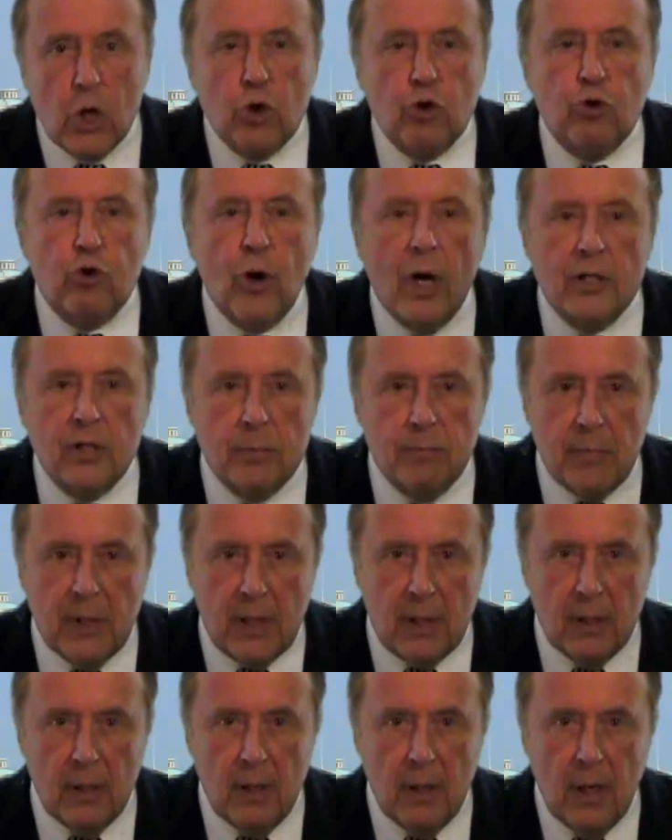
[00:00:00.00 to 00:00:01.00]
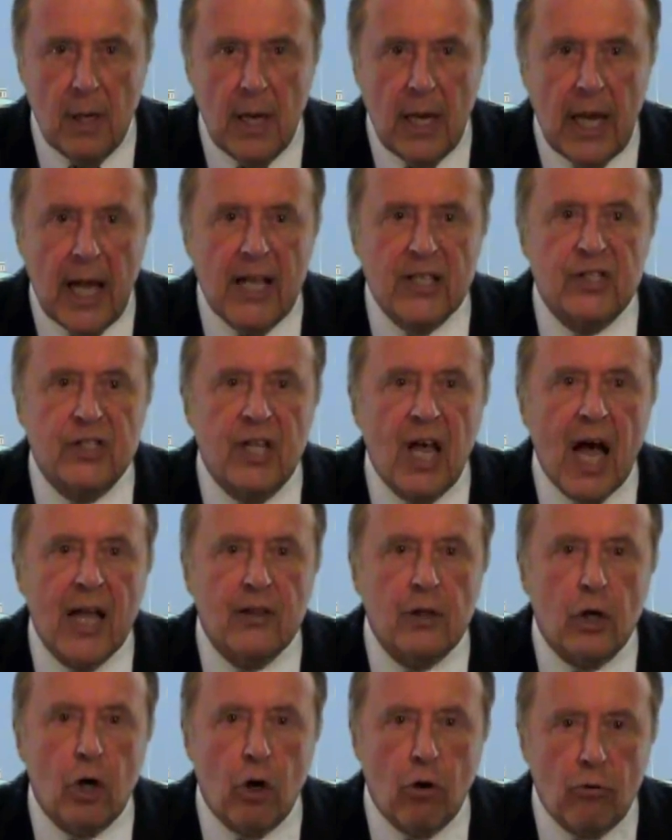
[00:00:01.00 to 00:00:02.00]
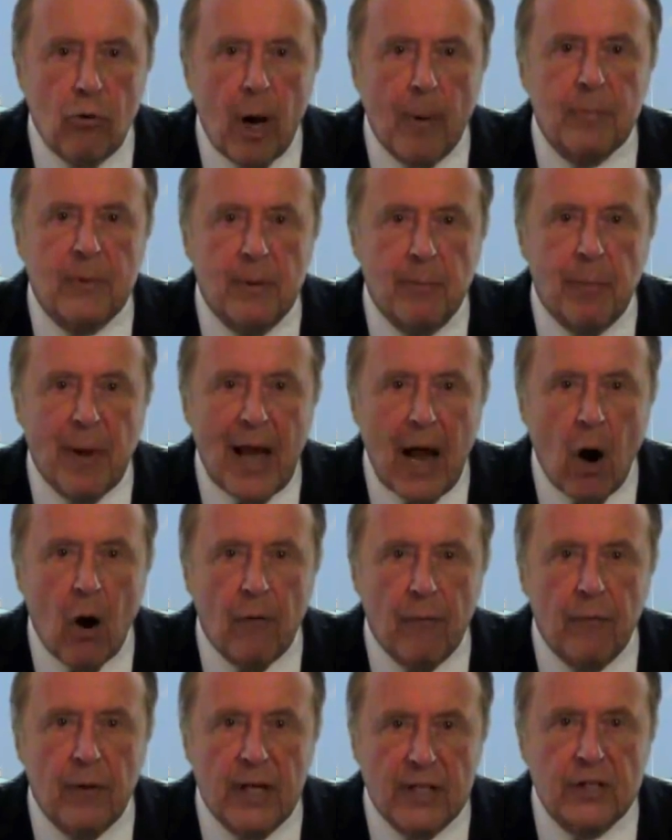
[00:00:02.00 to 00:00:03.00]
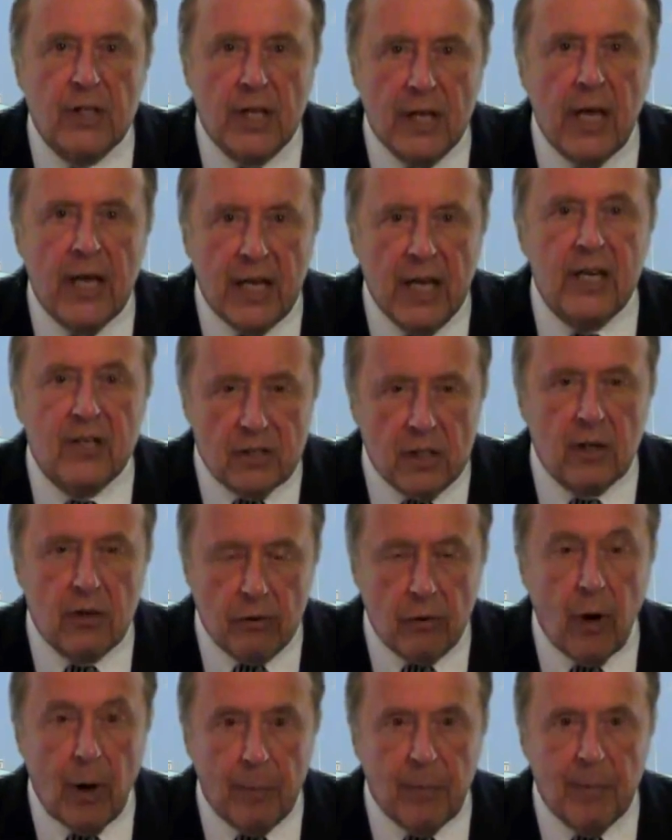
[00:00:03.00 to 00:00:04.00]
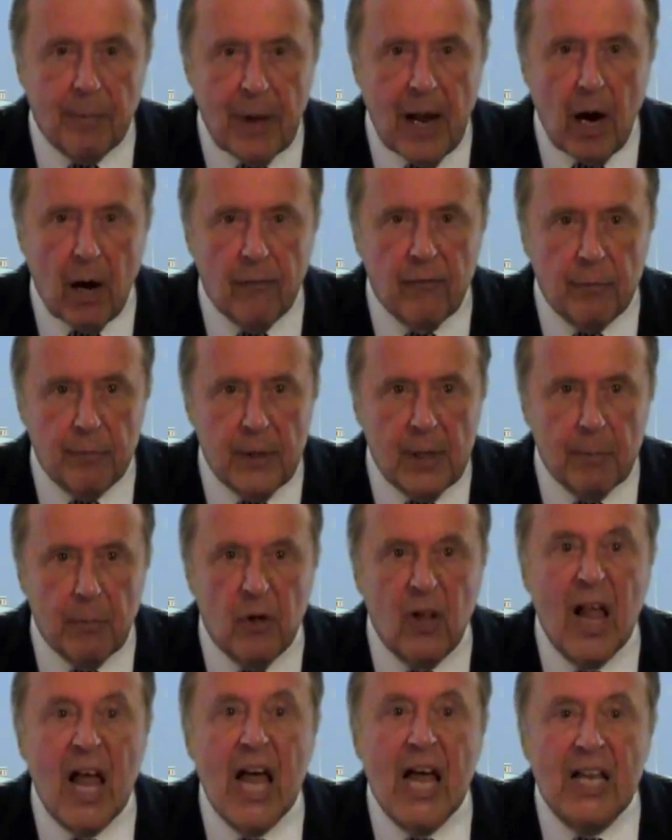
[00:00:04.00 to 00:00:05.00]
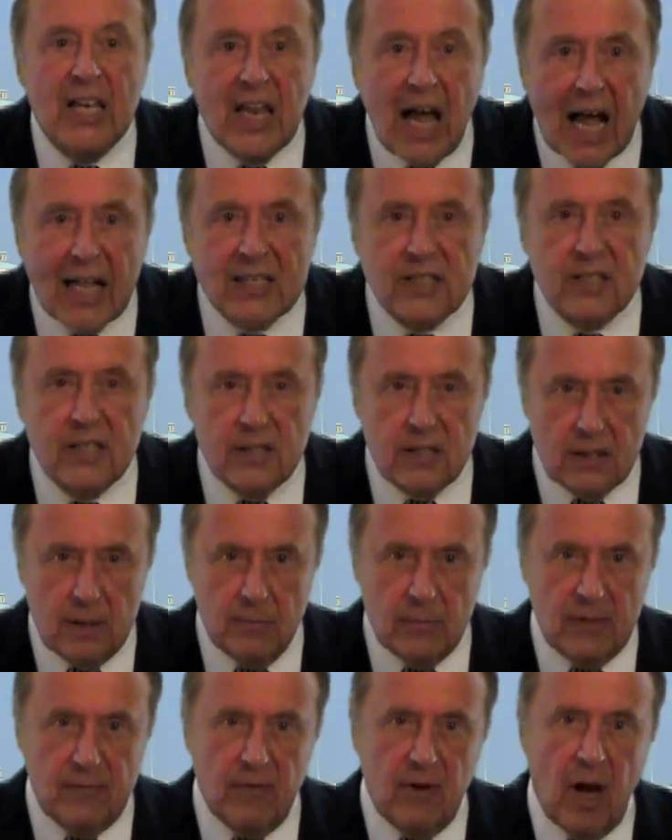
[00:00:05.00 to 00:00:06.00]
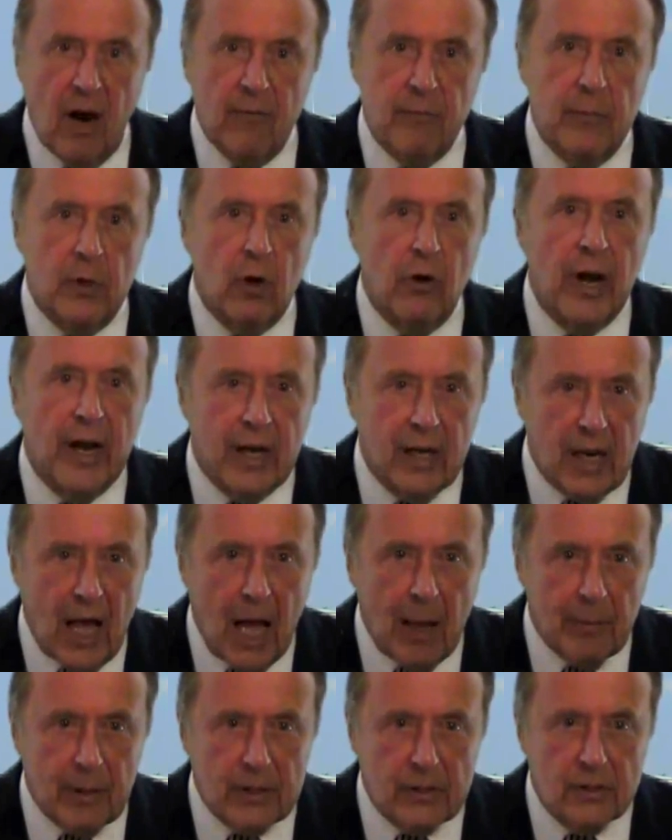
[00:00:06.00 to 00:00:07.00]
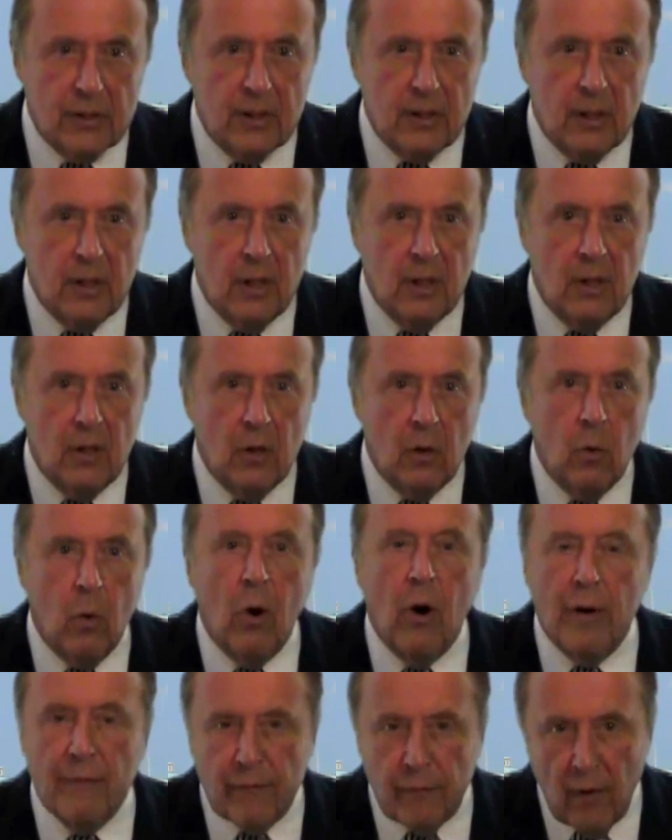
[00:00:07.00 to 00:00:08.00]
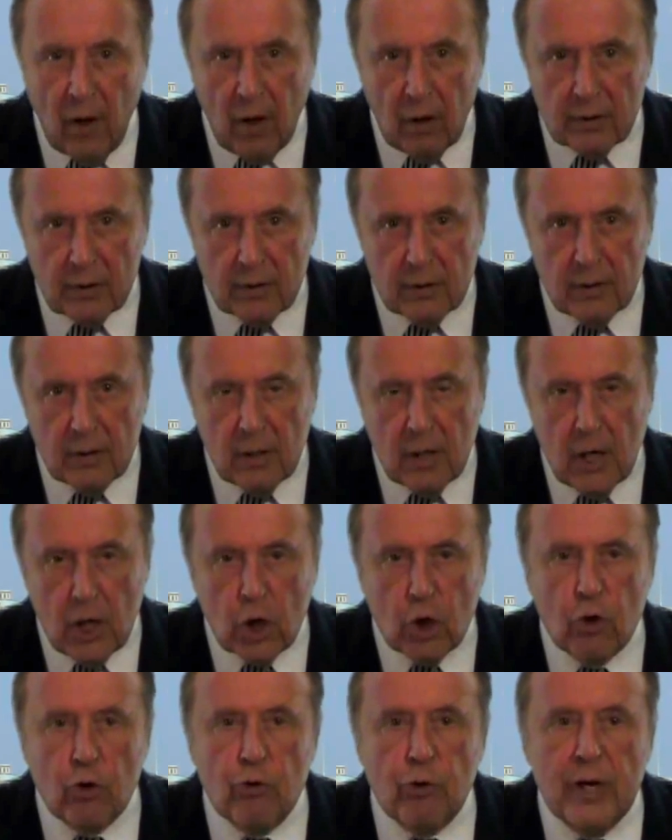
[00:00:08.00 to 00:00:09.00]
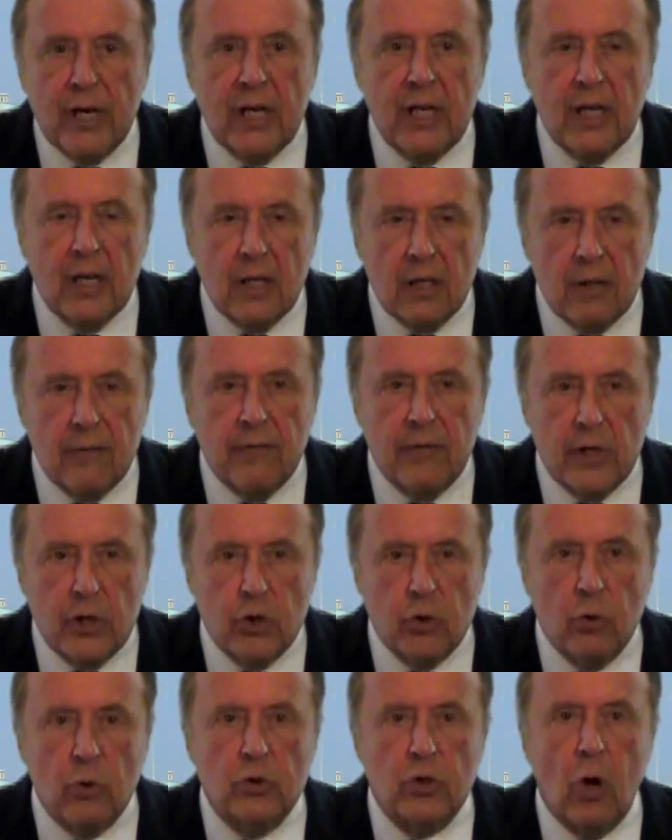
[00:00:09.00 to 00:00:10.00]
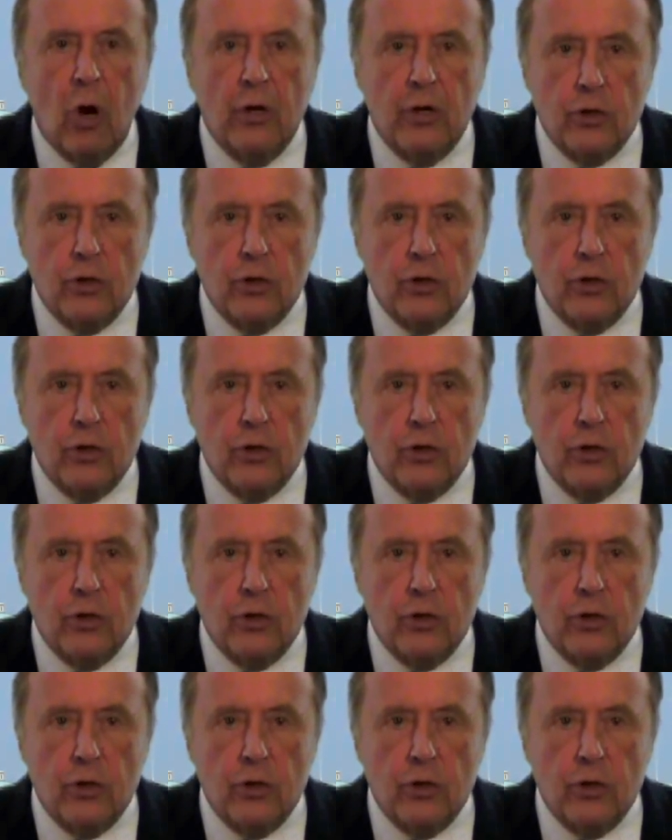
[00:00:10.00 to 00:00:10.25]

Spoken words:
Trust me, it's not the corrupt and powerful, it is the corrupt and powerful people, not systems of government or economics, who are at fault. Greedy individuals are